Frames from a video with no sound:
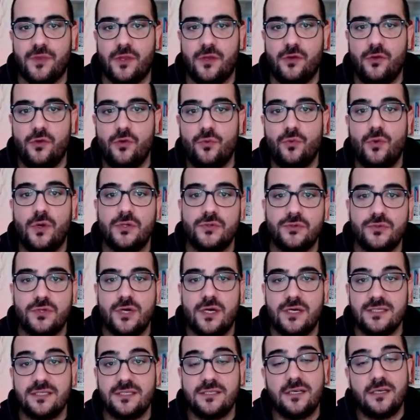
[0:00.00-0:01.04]
you want to
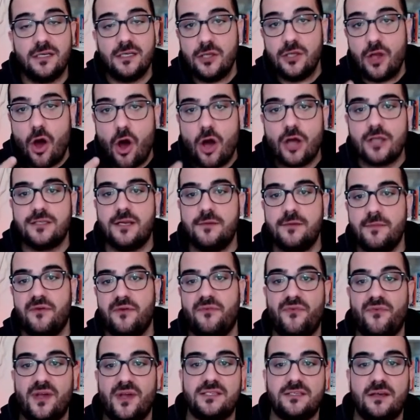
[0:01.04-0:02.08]
consider long-term
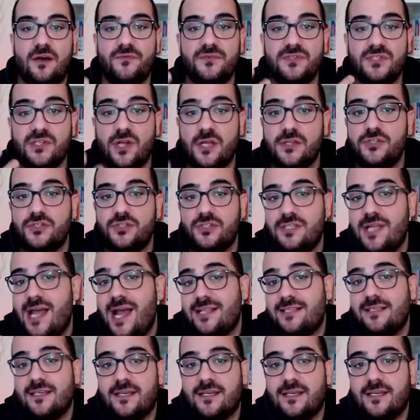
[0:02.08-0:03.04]
effects of such that